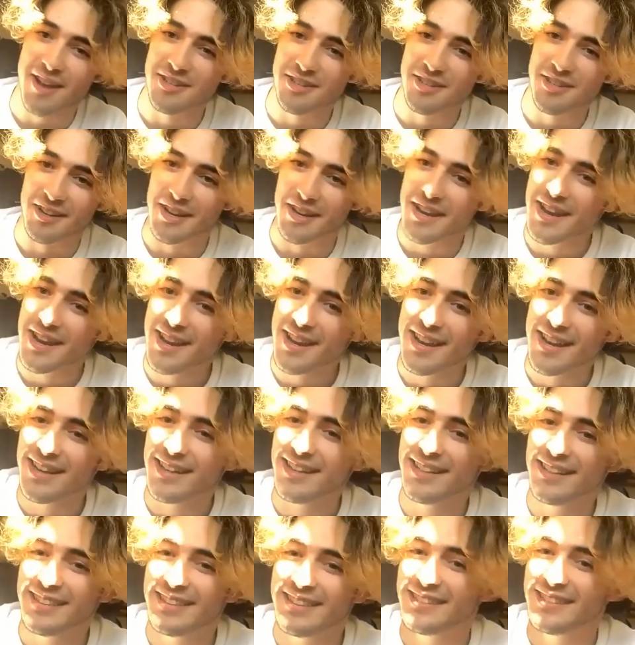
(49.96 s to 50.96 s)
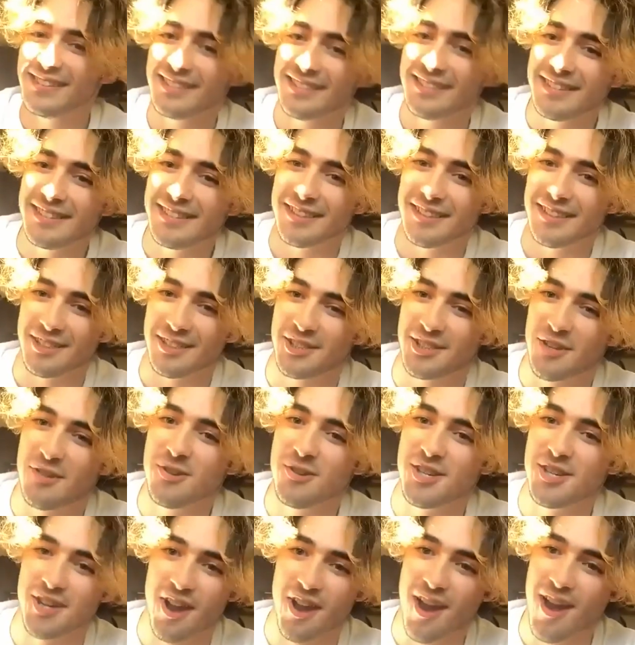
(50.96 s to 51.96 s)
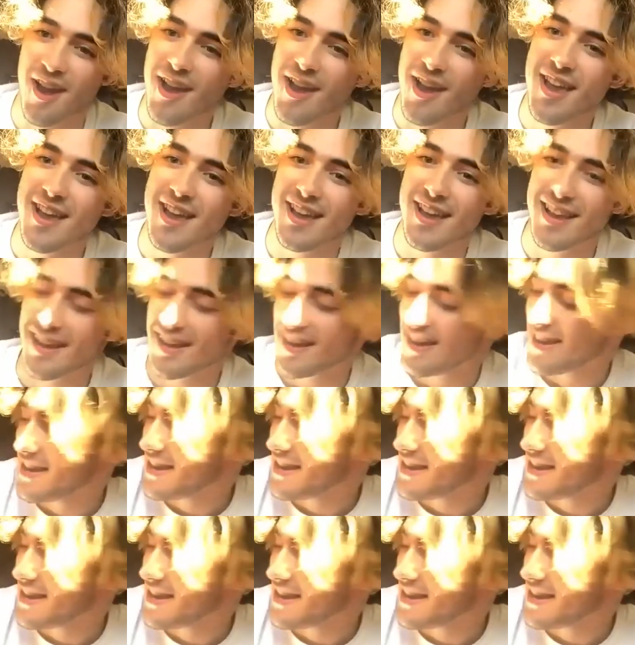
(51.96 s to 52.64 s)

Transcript: actually. There you go. Don't get, don't get